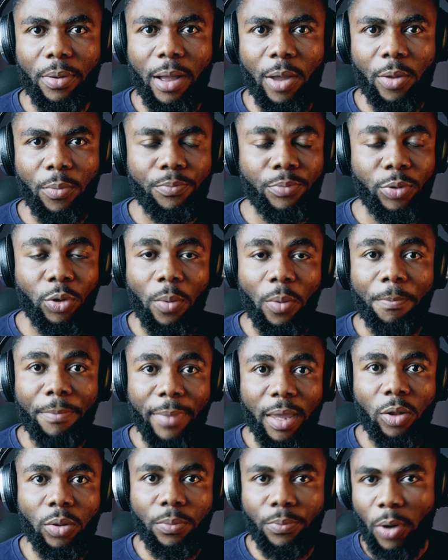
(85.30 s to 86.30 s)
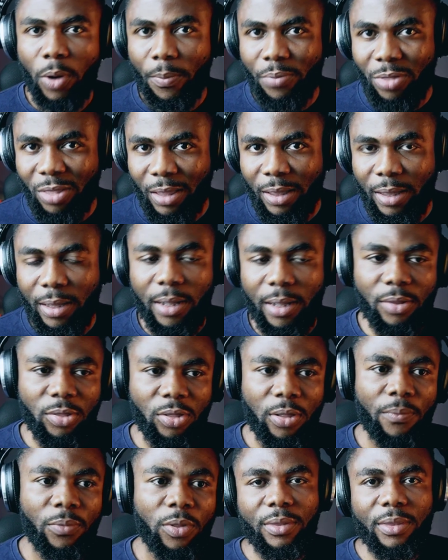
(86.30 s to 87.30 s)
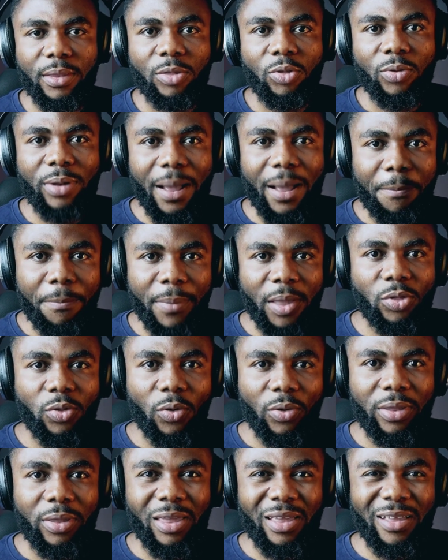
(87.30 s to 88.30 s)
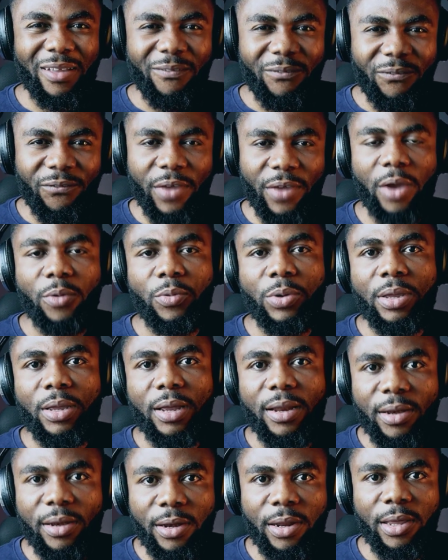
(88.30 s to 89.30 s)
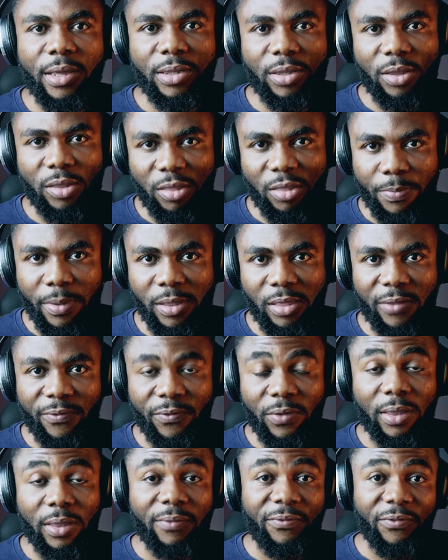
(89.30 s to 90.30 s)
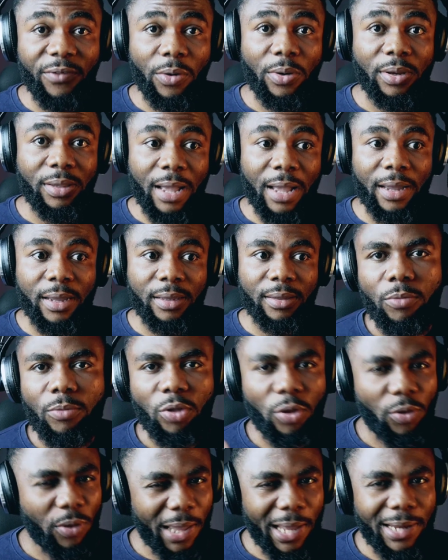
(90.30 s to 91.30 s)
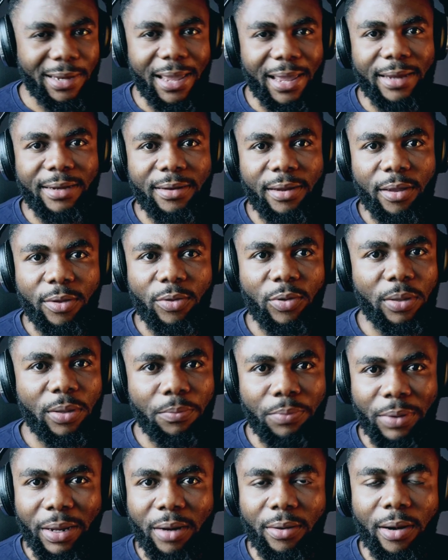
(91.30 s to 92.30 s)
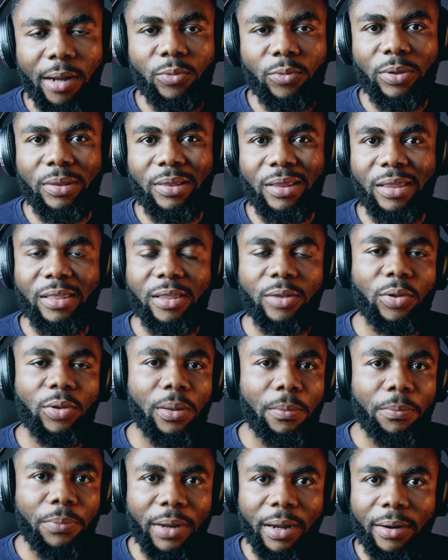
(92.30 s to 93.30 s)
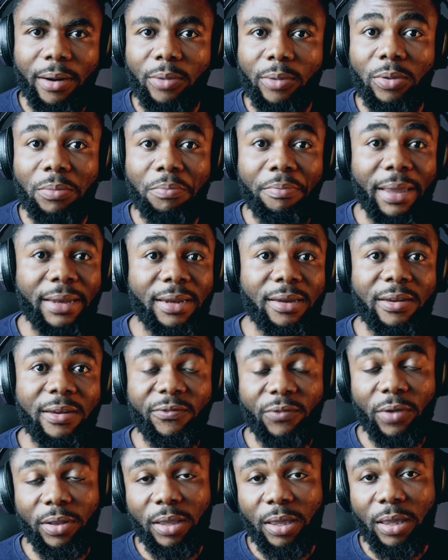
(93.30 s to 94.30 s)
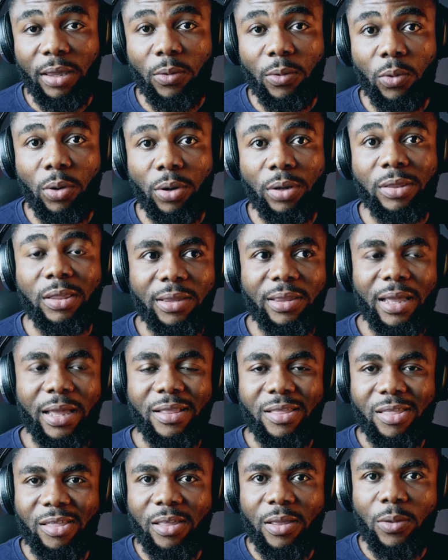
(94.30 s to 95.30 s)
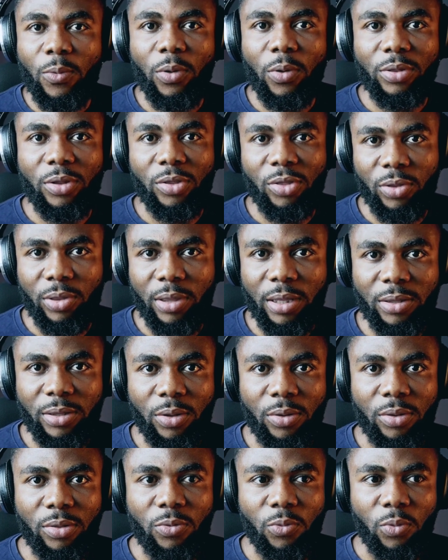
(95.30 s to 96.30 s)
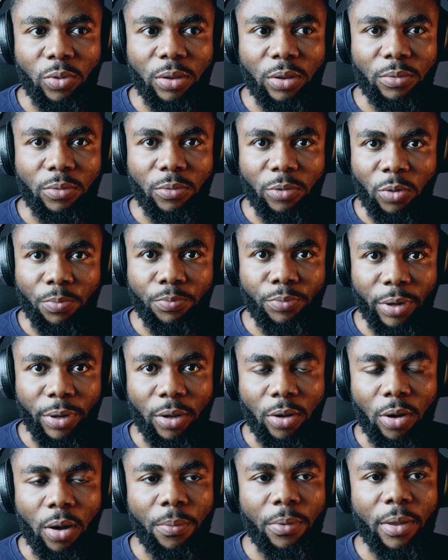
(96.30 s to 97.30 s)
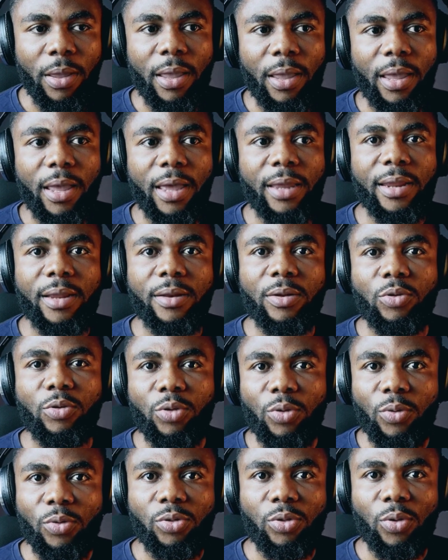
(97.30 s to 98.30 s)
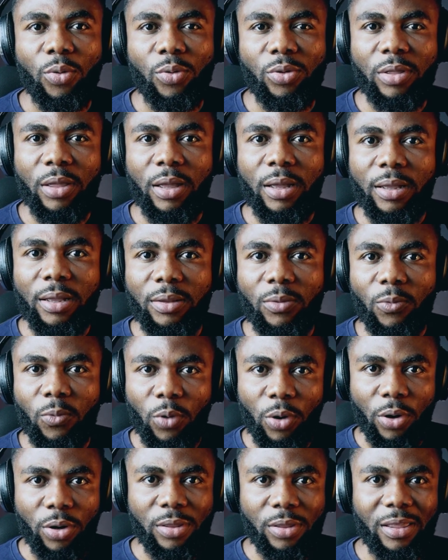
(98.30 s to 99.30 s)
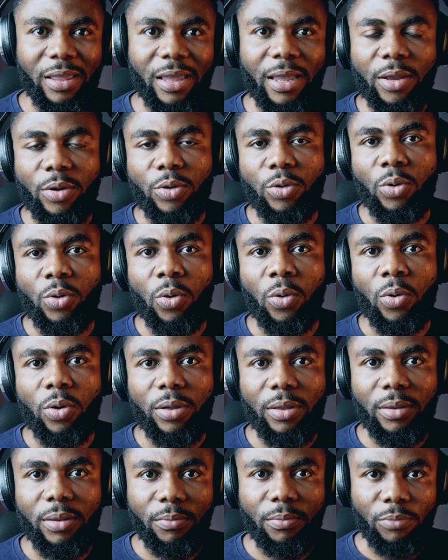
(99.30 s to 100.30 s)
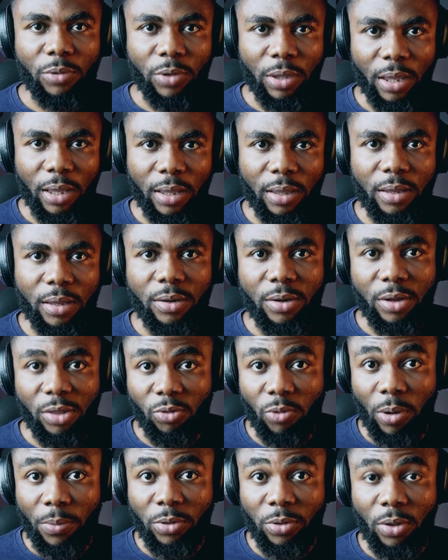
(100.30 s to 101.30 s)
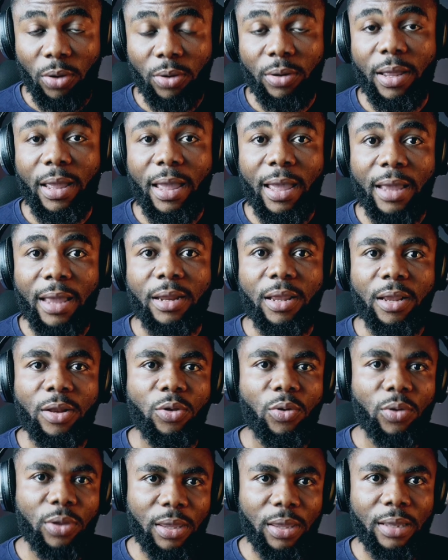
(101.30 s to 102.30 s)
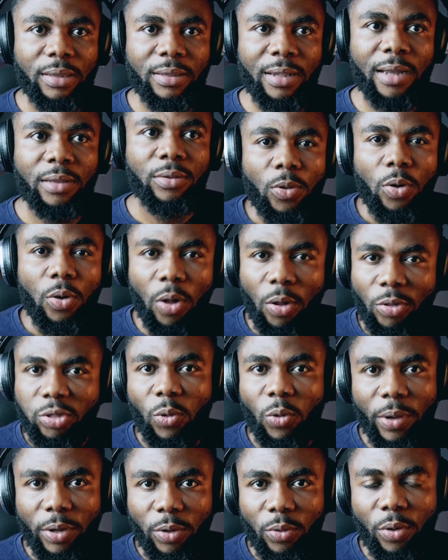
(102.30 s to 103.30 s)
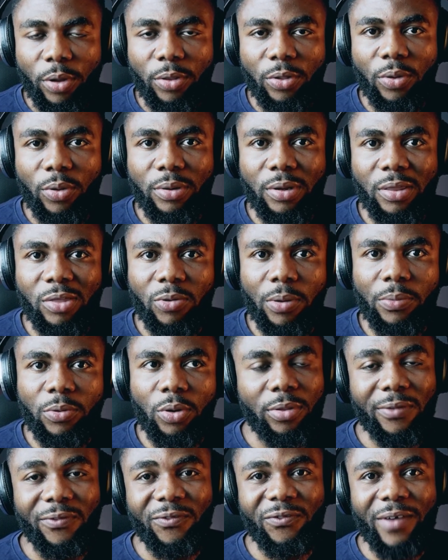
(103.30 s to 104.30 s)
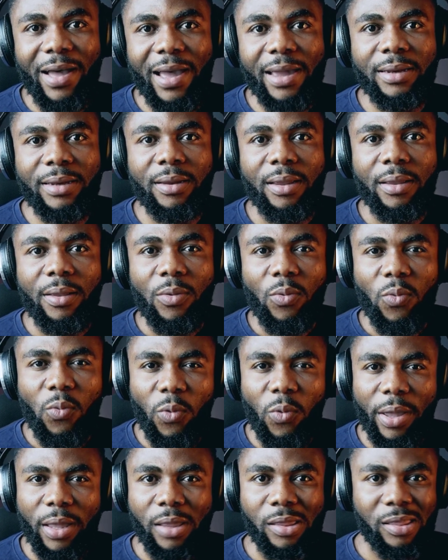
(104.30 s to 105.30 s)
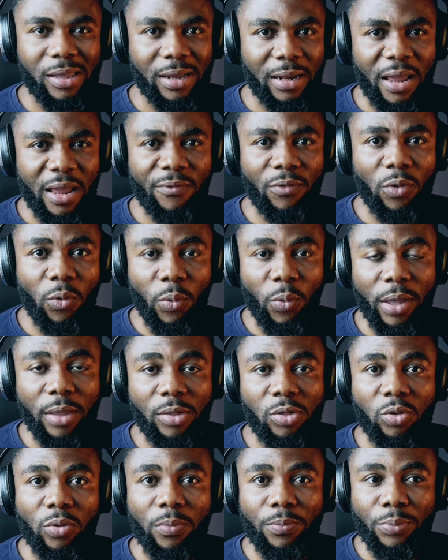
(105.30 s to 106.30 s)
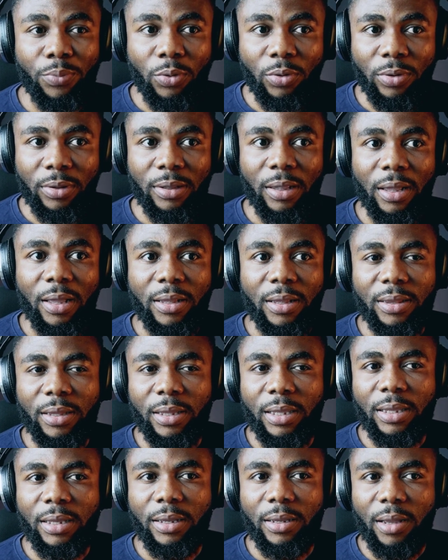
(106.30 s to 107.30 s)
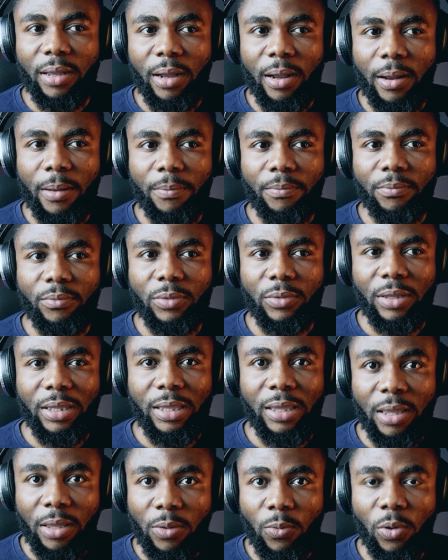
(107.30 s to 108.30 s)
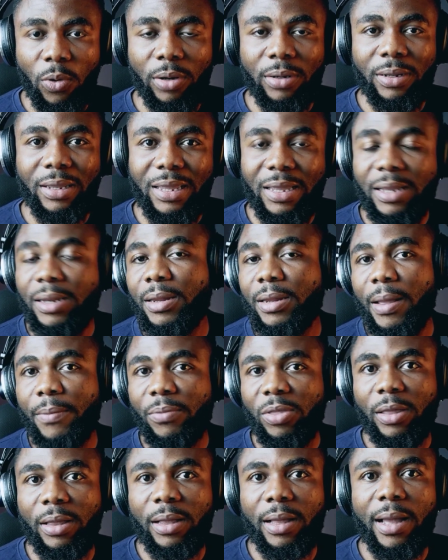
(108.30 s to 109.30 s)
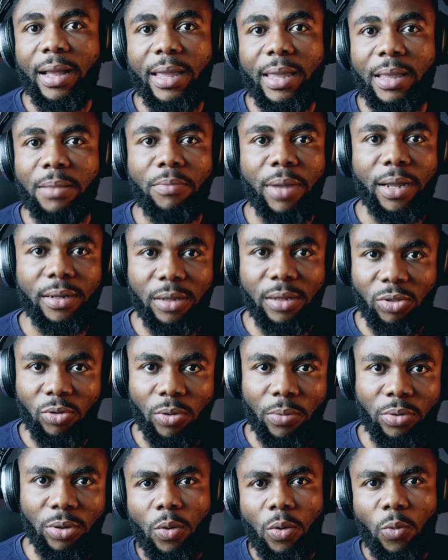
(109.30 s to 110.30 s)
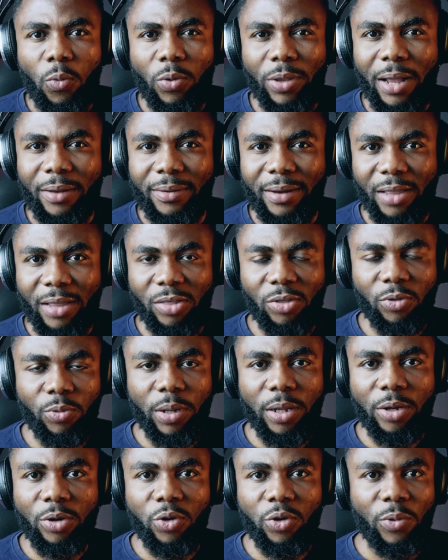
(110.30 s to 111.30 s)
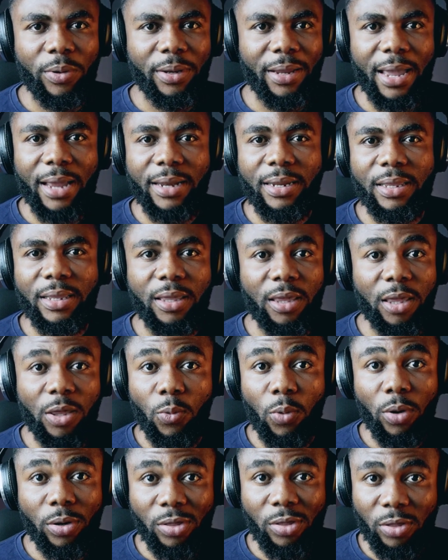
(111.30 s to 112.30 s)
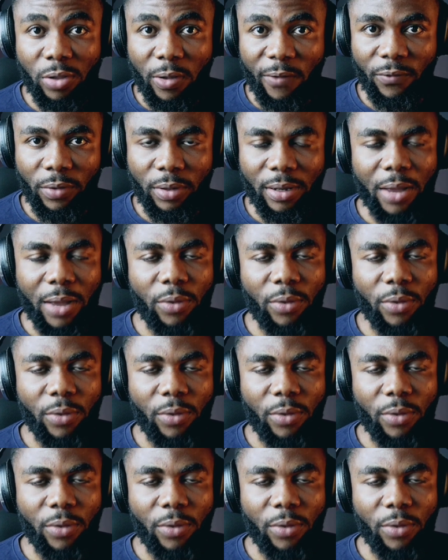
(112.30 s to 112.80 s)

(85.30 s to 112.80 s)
I'll be your male pop singer or something. So that makes your gig very niche specific and very targeted. So you get the idea. You can play around with this and you can play around with many different keywords and see what the suggestions will bring up and then use those words in your gig description and in your gig title. Also, when you go into your description, find ways, clever ways to put the um, the keyword EDM singer in my description without necessarily doing any keyword stuffing. Now,